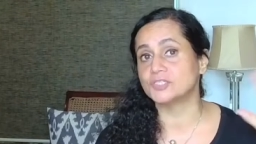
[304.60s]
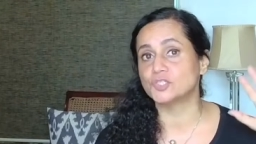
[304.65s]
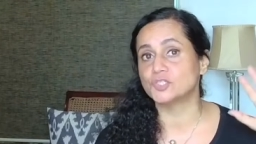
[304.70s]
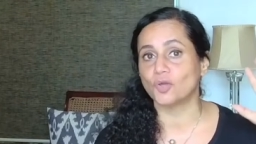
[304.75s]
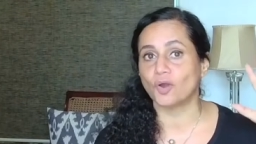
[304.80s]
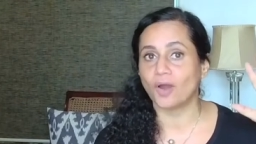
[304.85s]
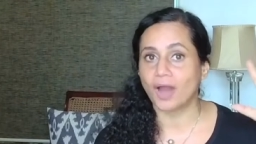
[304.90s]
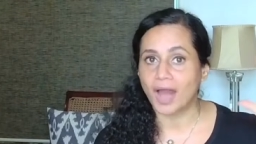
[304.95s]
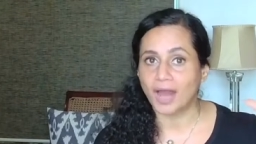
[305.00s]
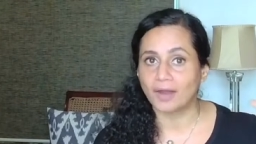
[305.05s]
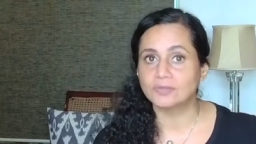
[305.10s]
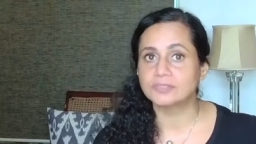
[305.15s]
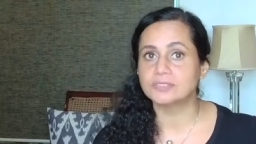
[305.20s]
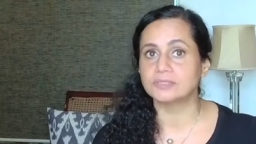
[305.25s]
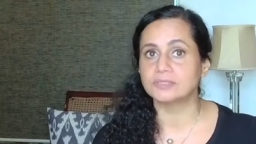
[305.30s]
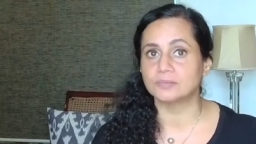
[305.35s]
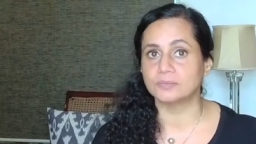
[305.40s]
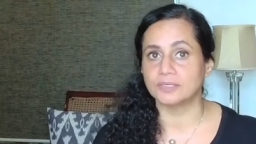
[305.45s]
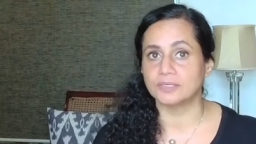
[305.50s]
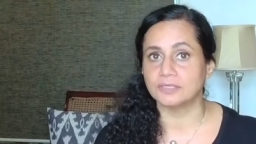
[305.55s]
your outer
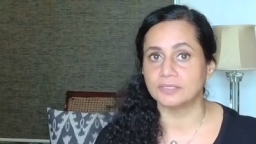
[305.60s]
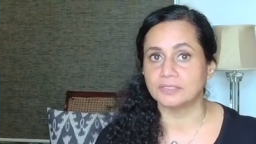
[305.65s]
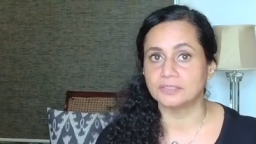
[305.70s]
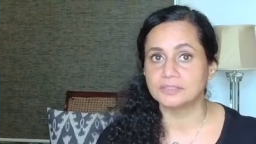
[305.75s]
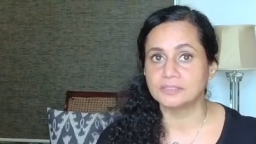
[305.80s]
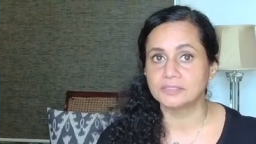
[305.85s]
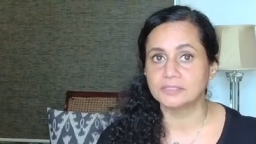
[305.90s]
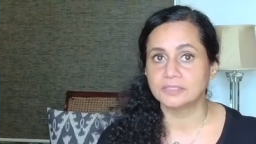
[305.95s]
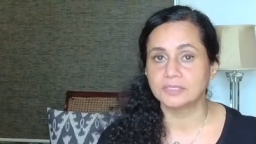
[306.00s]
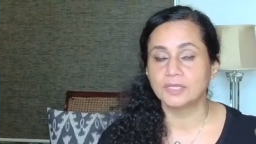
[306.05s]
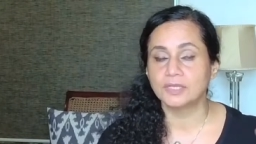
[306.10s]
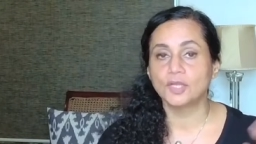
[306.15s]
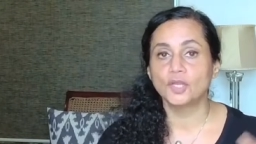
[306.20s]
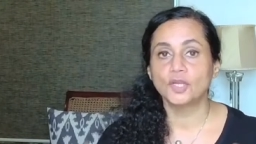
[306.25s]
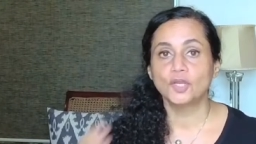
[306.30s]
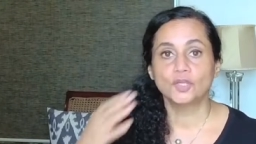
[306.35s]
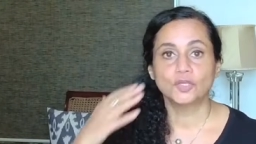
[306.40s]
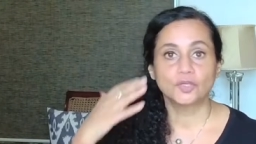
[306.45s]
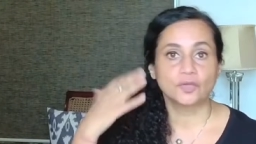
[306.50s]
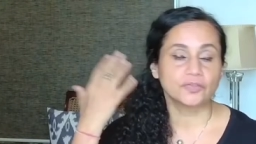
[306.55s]
world,
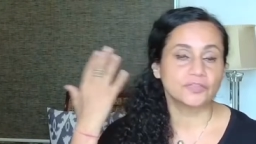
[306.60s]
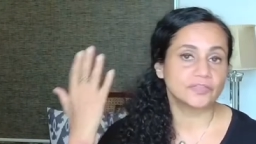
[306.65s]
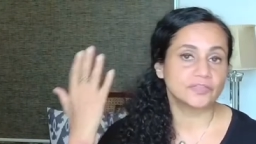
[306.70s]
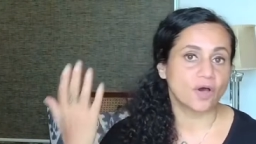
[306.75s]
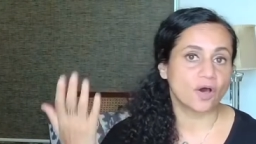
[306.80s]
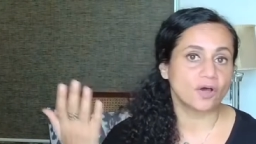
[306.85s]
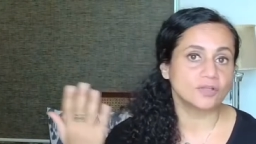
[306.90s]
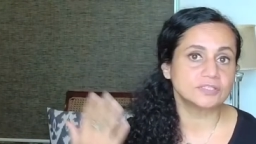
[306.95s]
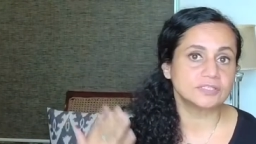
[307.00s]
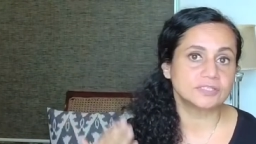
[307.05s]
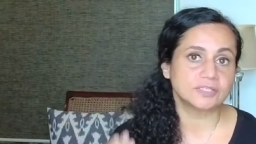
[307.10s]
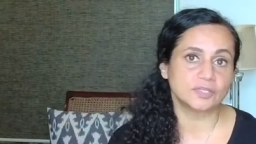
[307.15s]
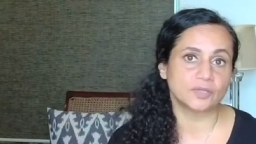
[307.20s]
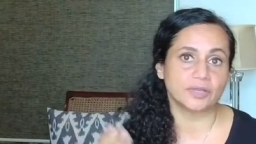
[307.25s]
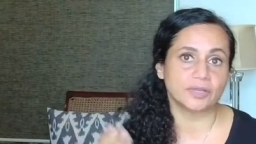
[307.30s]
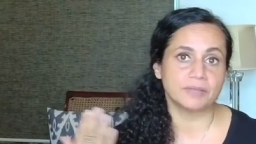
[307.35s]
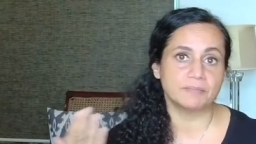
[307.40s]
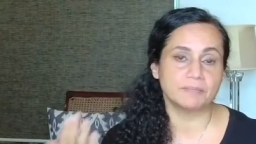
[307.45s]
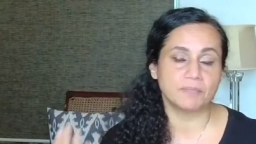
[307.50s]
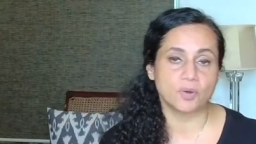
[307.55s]
your thoughts and your
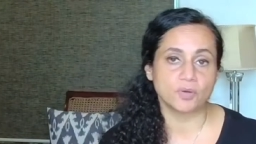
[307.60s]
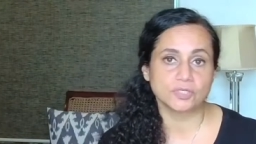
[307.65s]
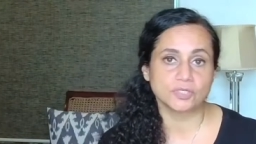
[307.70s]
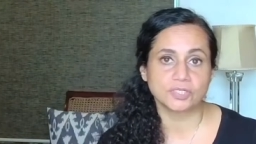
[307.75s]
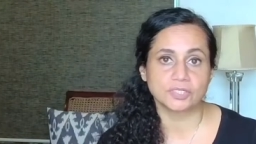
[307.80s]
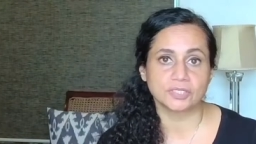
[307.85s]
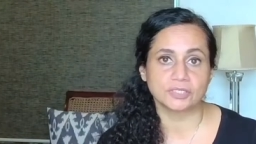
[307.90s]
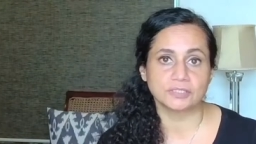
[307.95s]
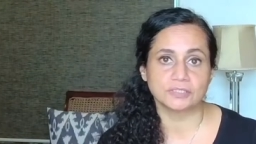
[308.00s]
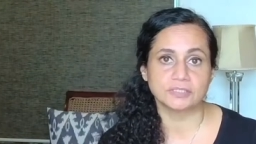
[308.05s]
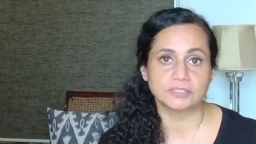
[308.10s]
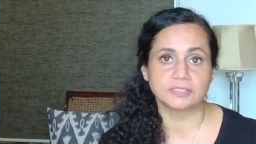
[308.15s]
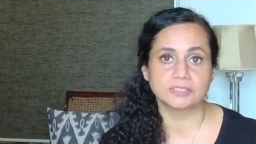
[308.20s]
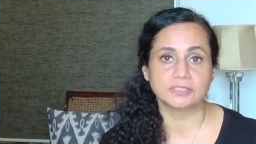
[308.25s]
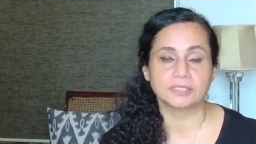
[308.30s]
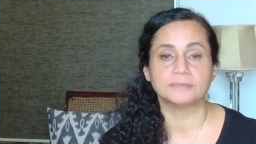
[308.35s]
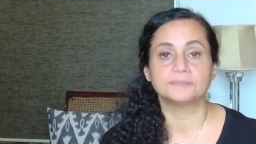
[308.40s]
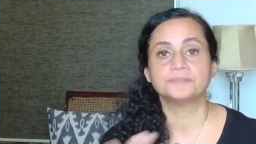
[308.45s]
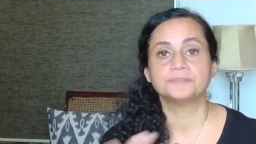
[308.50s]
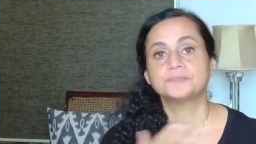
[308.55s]
emotions
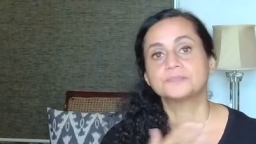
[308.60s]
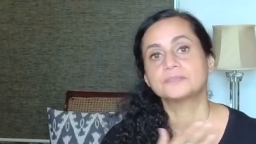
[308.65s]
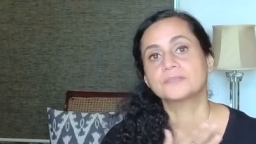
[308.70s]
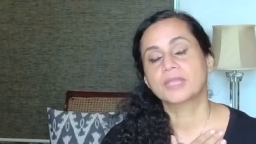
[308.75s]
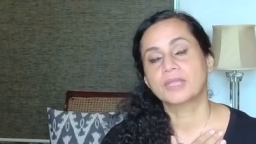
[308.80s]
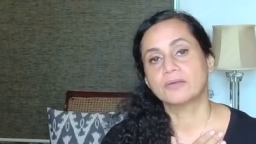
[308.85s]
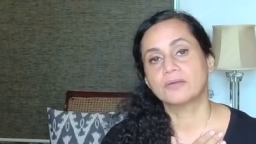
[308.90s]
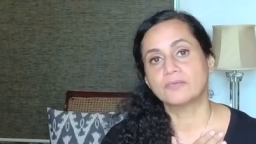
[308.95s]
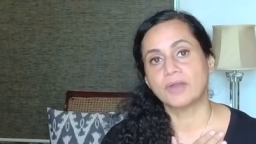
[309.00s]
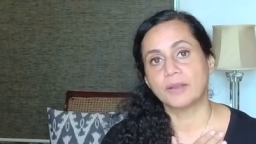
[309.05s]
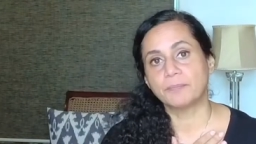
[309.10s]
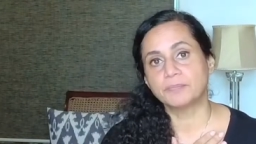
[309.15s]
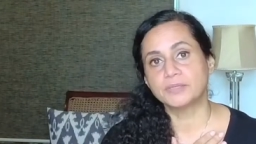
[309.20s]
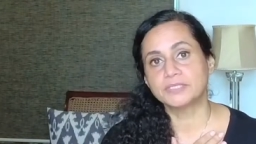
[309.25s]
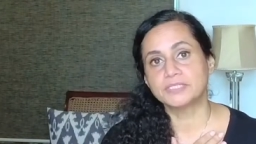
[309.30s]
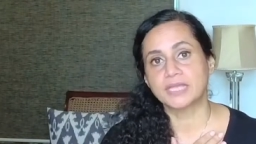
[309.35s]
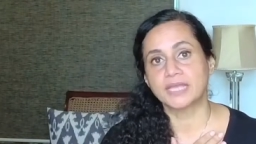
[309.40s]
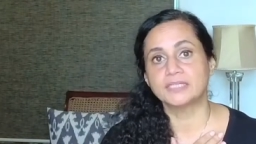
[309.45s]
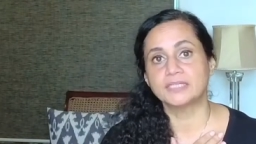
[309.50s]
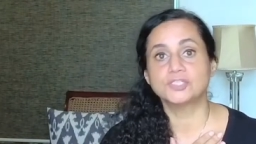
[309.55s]

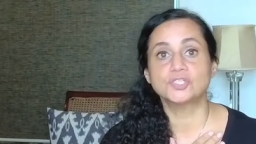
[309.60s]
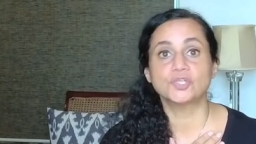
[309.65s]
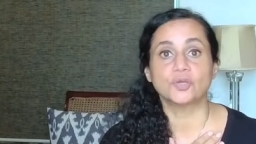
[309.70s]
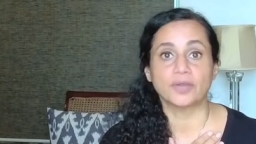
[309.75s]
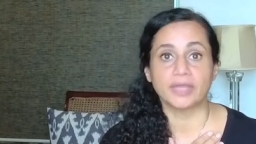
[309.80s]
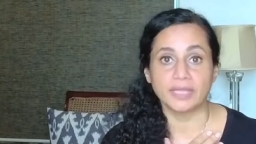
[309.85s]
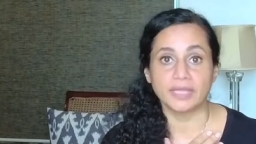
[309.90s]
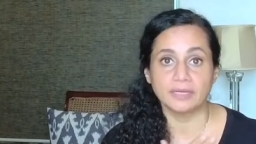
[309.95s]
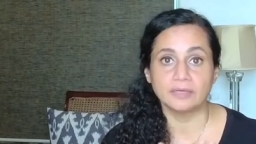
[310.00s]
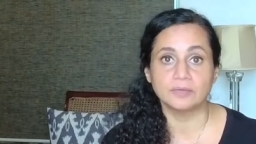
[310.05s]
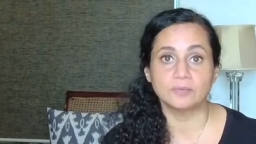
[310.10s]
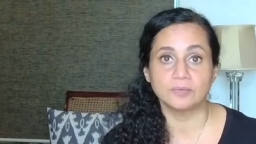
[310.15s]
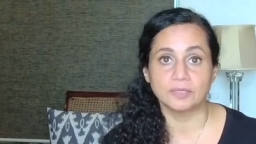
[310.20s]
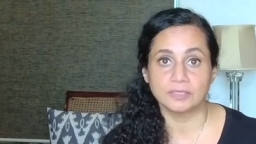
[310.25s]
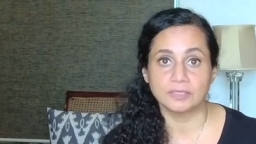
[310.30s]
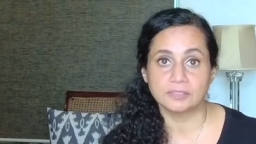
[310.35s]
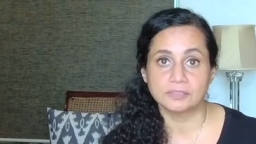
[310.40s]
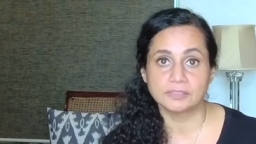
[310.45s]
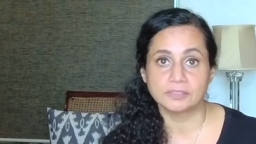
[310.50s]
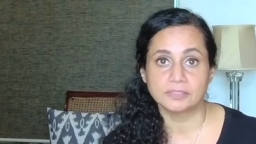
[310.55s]
represent your inner
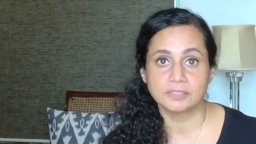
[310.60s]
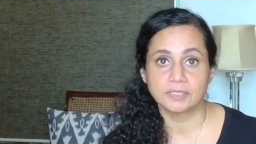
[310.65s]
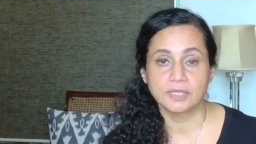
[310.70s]
world.